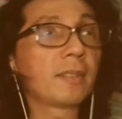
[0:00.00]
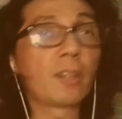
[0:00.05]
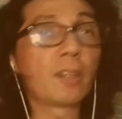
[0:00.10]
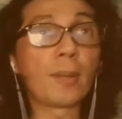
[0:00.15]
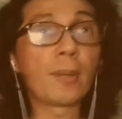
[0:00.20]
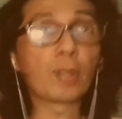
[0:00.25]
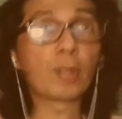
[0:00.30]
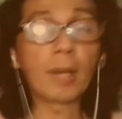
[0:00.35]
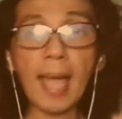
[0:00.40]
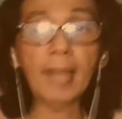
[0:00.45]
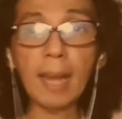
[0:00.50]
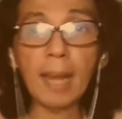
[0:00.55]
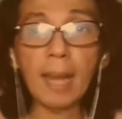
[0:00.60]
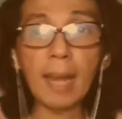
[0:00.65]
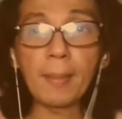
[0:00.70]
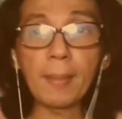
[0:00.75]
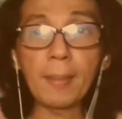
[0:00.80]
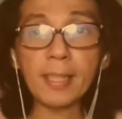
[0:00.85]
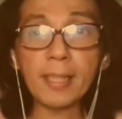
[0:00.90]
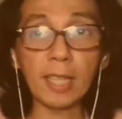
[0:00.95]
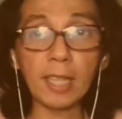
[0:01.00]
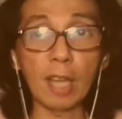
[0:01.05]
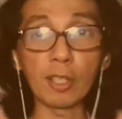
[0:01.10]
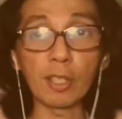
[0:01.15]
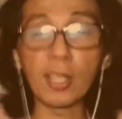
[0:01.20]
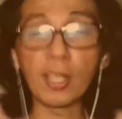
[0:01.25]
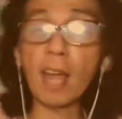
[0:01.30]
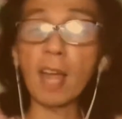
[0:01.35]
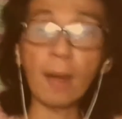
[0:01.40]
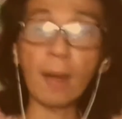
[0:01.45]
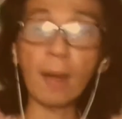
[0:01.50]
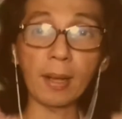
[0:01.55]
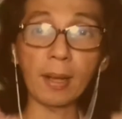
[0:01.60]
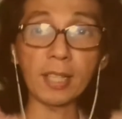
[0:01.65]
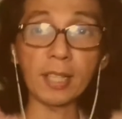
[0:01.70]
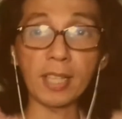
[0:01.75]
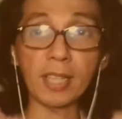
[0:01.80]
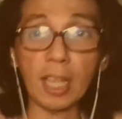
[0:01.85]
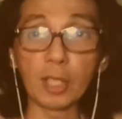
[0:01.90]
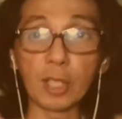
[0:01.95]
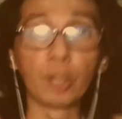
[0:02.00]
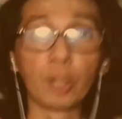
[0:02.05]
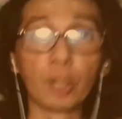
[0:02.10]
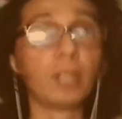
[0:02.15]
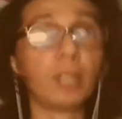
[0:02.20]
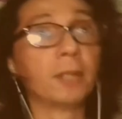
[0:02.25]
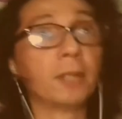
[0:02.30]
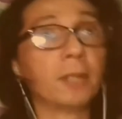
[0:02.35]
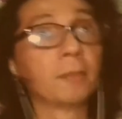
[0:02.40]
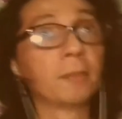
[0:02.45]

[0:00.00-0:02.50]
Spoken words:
returning animes announced their airing schedule.